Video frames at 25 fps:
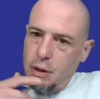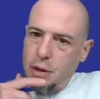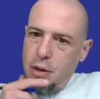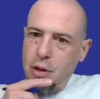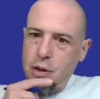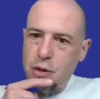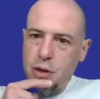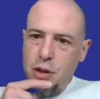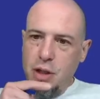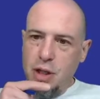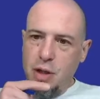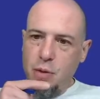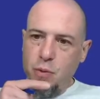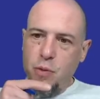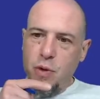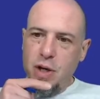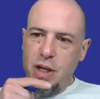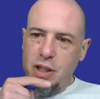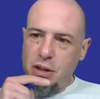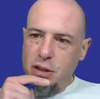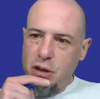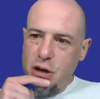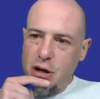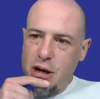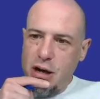so then what
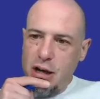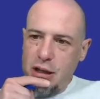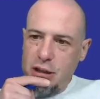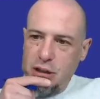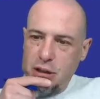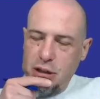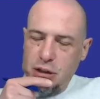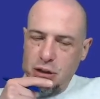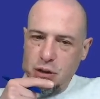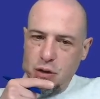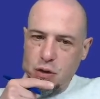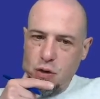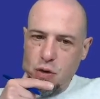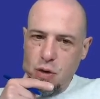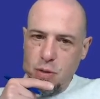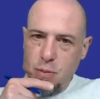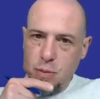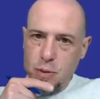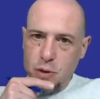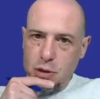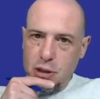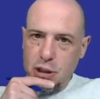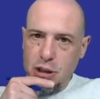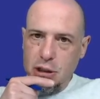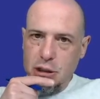talks to
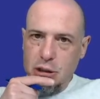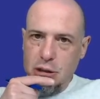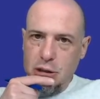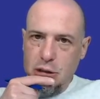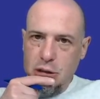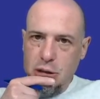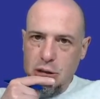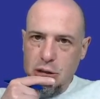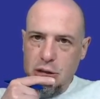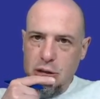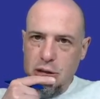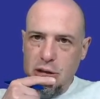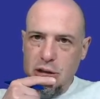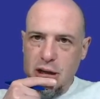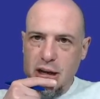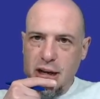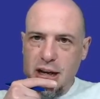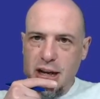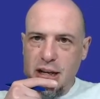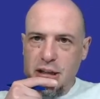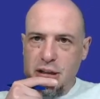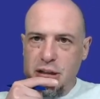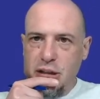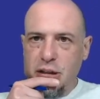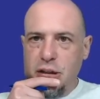scoreboard, I
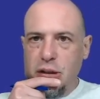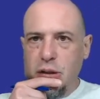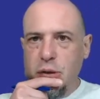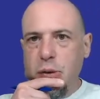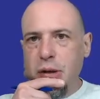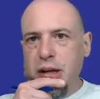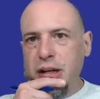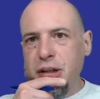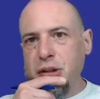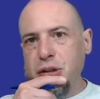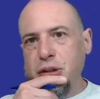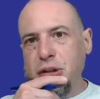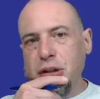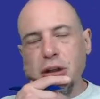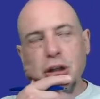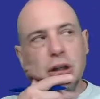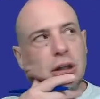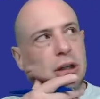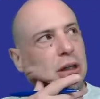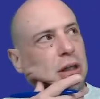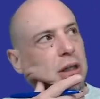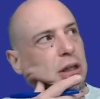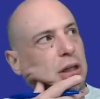guess, is the question.